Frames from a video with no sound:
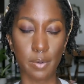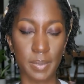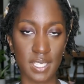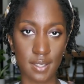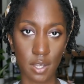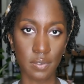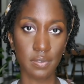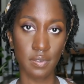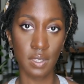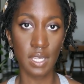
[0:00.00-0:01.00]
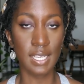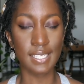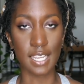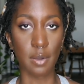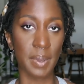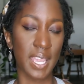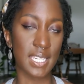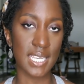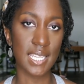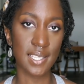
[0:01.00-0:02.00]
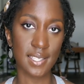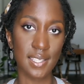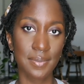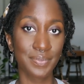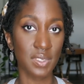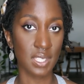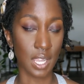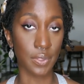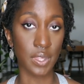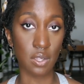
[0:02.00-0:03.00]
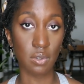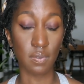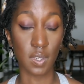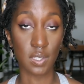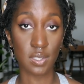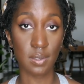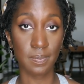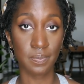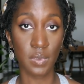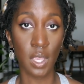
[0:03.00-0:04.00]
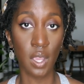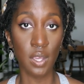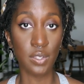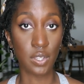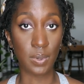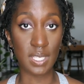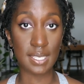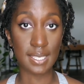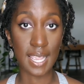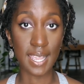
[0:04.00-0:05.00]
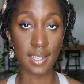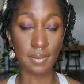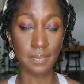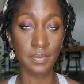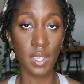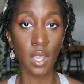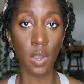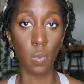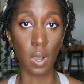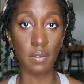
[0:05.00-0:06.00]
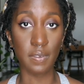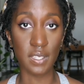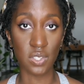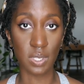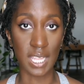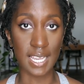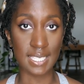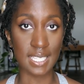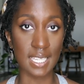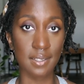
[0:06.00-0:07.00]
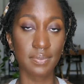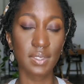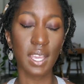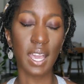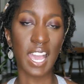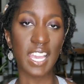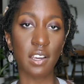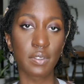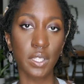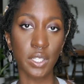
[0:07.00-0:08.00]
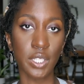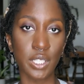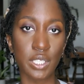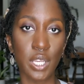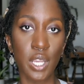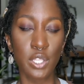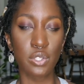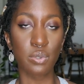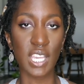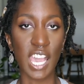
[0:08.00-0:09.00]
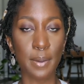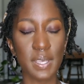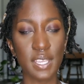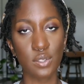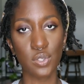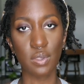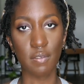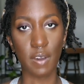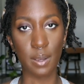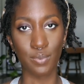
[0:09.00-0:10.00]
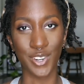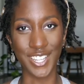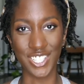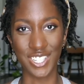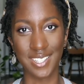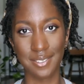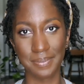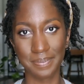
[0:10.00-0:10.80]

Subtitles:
myself, doubt my ideas, doubt the universe. So instead, while visualizing, I have learned to tap into the vibration